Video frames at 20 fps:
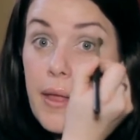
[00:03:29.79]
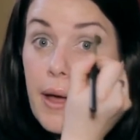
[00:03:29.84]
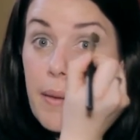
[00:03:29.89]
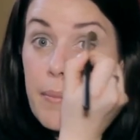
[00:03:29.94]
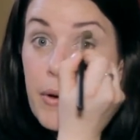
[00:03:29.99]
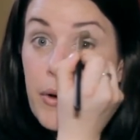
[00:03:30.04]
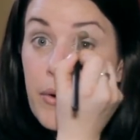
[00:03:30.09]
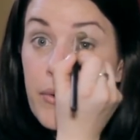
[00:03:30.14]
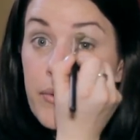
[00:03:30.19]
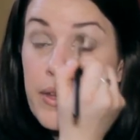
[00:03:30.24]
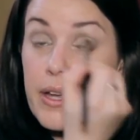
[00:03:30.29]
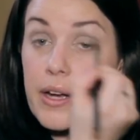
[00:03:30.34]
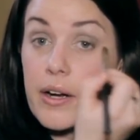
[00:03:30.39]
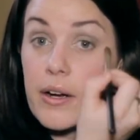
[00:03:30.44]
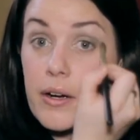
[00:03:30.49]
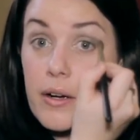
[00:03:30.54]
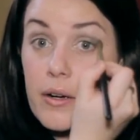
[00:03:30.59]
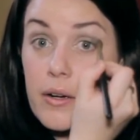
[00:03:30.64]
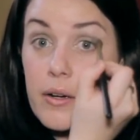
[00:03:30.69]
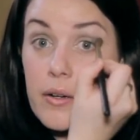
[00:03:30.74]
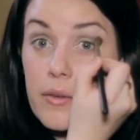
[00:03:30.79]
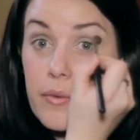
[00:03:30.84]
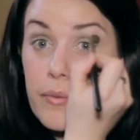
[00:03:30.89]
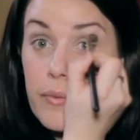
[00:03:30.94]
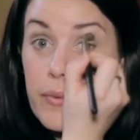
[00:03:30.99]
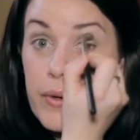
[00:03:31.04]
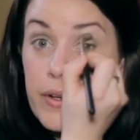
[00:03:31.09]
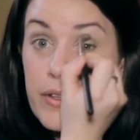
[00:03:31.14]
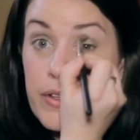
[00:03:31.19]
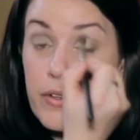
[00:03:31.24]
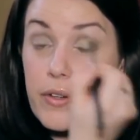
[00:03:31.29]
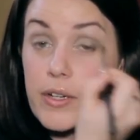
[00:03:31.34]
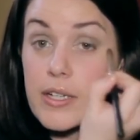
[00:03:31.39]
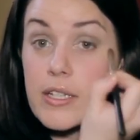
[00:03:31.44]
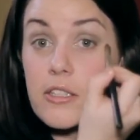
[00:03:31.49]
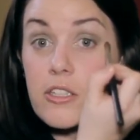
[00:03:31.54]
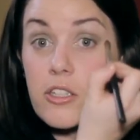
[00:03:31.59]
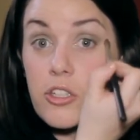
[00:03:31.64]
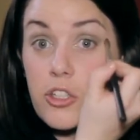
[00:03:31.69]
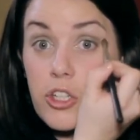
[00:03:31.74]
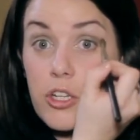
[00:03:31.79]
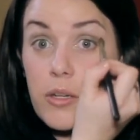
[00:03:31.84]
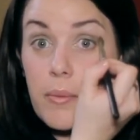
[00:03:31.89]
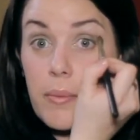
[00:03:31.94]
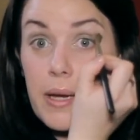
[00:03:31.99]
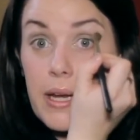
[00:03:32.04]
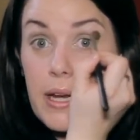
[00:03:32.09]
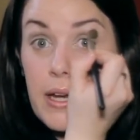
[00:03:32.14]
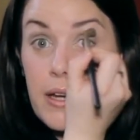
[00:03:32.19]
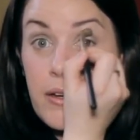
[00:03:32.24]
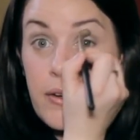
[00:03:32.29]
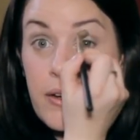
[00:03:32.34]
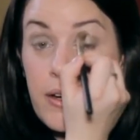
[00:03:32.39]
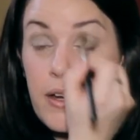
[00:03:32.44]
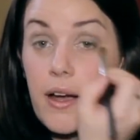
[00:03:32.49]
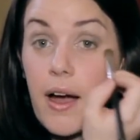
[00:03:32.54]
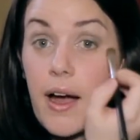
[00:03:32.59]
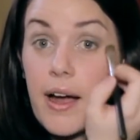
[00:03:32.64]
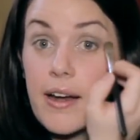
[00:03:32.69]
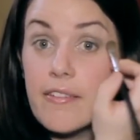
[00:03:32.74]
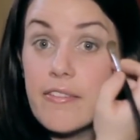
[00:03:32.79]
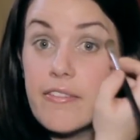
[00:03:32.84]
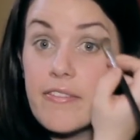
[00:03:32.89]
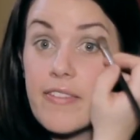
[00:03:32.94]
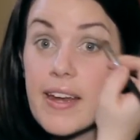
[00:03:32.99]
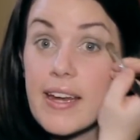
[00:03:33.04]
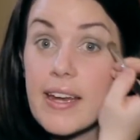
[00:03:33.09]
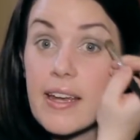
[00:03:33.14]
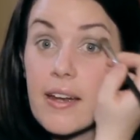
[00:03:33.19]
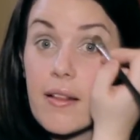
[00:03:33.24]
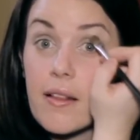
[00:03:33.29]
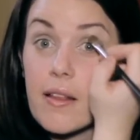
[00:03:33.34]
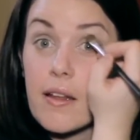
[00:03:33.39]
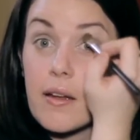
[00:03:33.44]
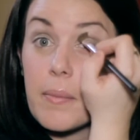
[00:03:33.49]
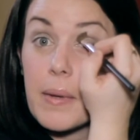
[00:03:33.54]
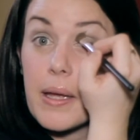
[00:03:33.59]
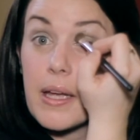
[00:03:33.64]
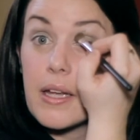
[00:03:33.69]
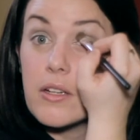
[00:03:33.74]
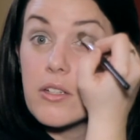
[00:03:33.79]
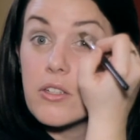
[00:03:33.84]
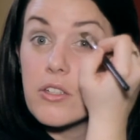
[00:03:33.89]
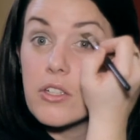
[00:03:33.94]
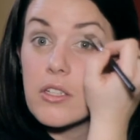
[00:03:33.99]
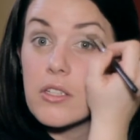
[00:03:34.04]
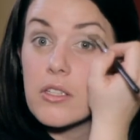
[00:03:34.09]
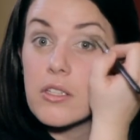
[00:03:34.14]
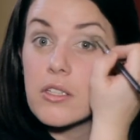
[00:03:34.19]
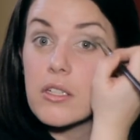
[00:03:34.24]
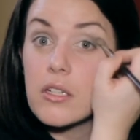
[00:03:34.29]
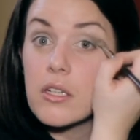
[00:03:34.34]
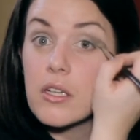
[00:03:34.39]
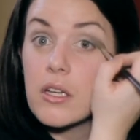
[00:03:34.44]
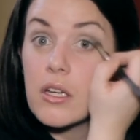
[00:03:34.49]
bone there where the crease should be, you can kind of fake it a little bit and just